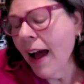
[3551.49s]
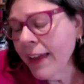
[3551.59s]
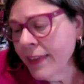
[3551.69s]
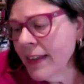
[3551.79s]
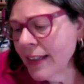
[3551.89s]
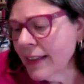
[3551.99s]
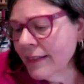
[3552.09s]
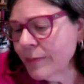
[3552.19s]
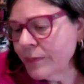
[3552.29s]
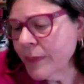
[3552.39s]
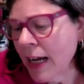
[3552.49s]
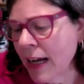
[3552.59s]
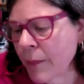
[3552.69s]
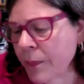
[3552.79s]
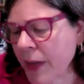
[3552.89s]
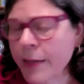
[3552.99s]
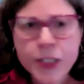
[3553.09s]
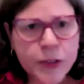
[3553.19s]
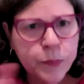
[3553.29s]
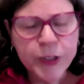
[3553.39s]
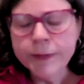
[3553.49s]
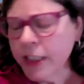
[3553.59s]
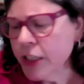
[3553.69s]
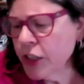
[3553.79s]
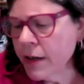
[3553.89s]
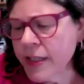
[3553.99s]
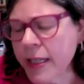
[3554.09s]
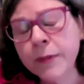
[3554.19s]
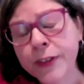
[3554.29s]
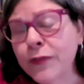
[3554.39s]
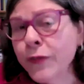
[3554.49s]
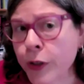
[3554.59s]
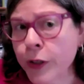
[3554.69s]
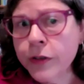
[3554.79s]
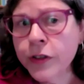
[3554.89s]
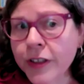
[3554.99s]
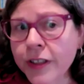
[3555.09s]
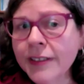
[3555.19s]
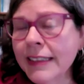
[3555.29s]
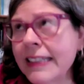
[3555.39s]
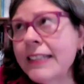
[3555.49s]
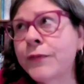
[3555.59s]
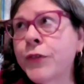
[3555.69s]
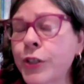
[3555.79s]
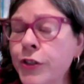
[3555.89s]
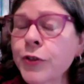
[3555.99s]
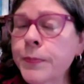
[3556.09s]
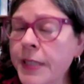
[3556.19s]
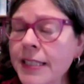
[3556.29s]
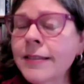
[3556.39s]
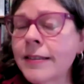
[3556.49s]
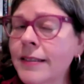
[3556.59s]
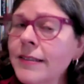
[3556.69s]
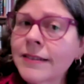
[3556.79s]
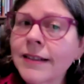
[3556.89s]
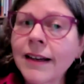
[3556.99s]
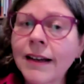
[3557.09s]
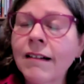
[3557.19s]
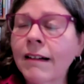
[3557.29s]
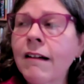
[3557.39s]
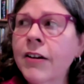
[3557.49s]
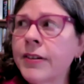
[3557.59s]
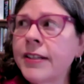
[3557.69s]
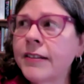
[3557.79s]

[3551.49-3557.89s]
I think um, I just briefly shared some of his furniture. His furniture pieces are, are